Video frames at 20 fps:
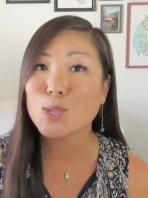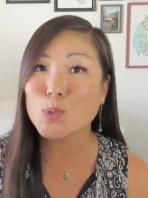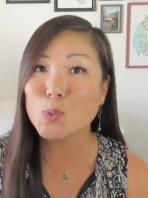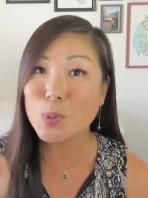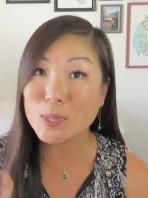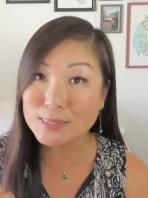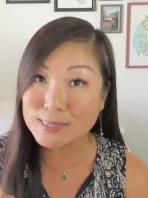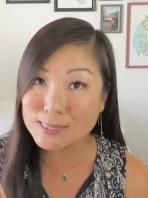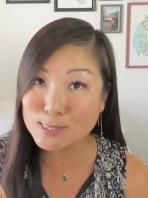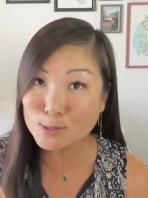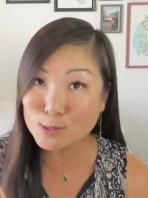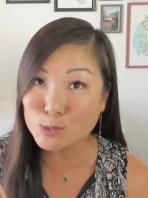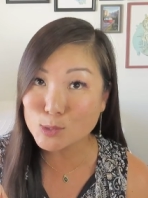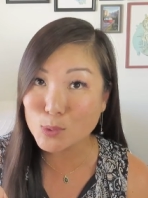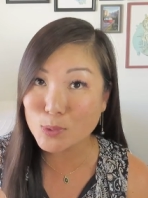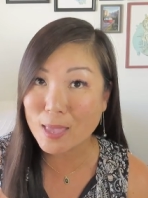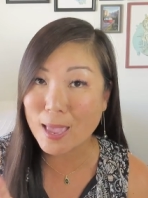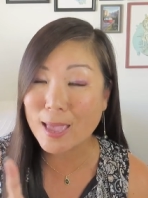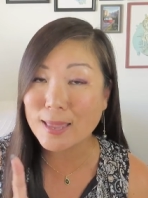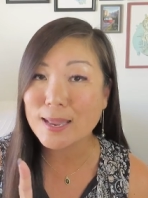you can still
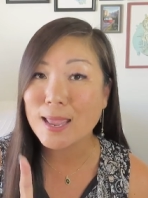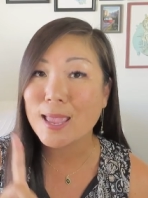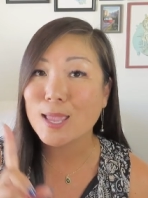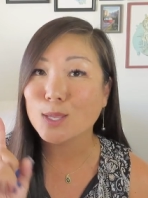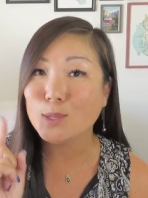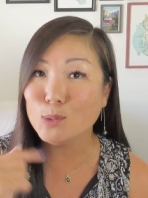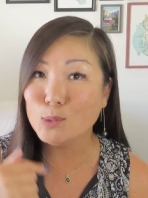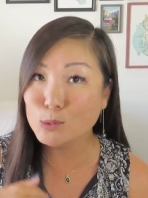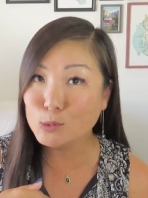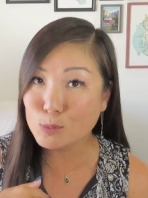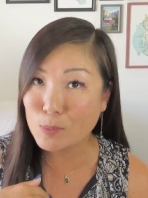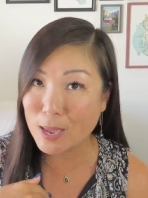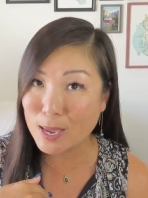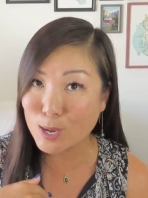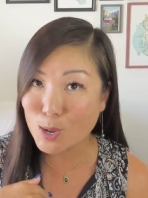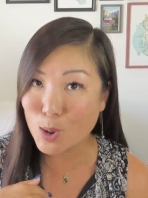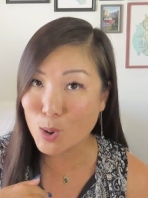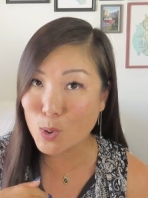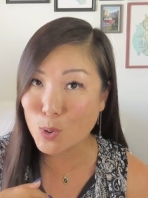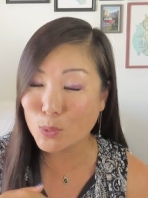do that. Use
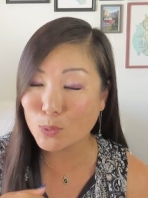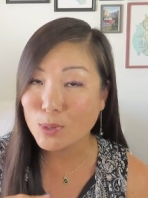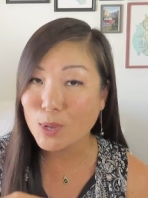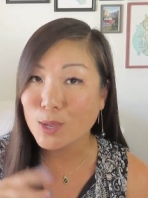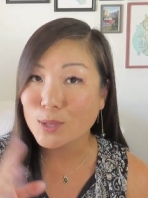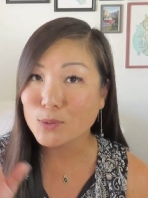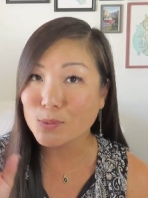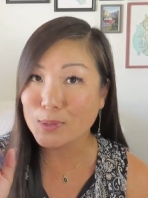my code,